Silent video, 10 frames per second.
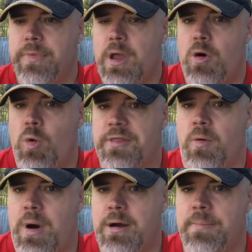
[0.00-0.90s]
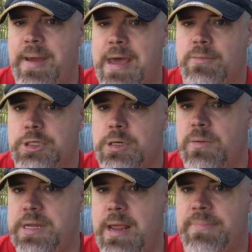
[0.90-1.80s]
Well, the water pan was so
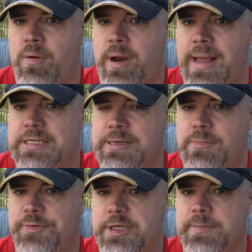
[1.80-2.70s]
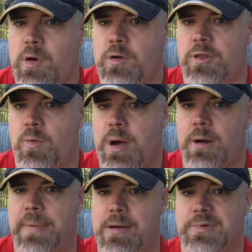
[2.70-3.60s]
deep that when I assembled the smoker, the water
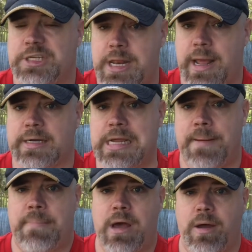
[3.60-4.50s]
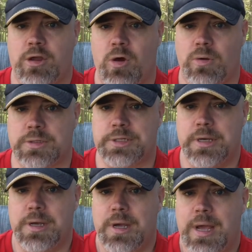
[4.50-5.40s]
pan was sitting on top of my lit coals,
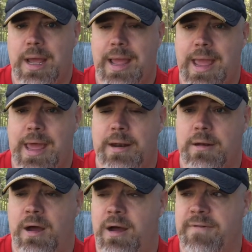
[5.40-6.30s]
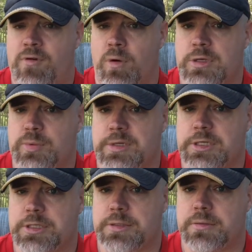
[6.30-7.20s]
and of course
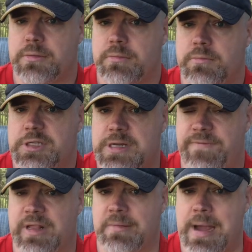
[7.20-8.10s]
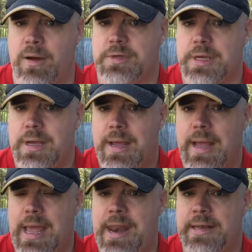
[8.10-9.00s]
was stuffing them out.
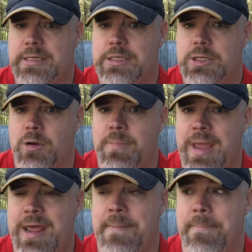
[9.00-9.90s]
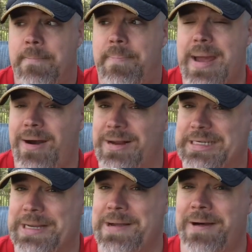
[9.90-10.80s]
And it took me an
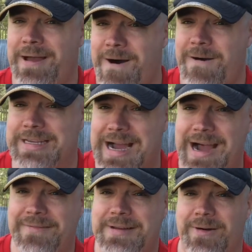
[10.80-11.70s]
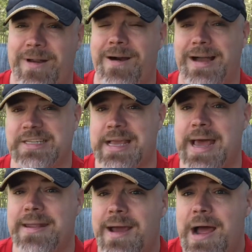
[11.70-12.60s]
embarrassingly long time to realize that.
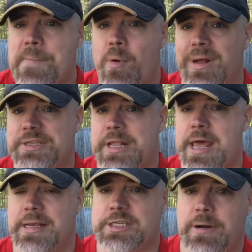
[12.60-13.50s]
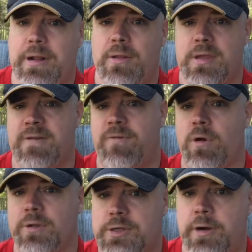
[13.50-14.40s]
But once I did, I started looking for
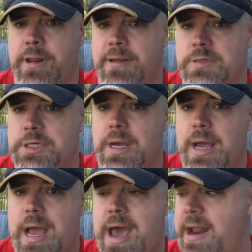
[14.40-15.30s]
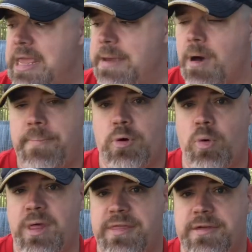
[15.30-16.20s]
alternatives, and I came up
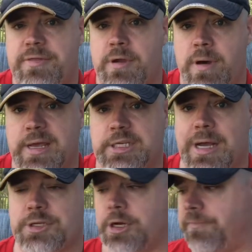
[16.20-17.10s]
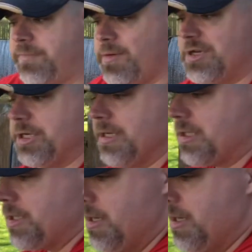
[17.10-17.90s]
with the clay saucer, which is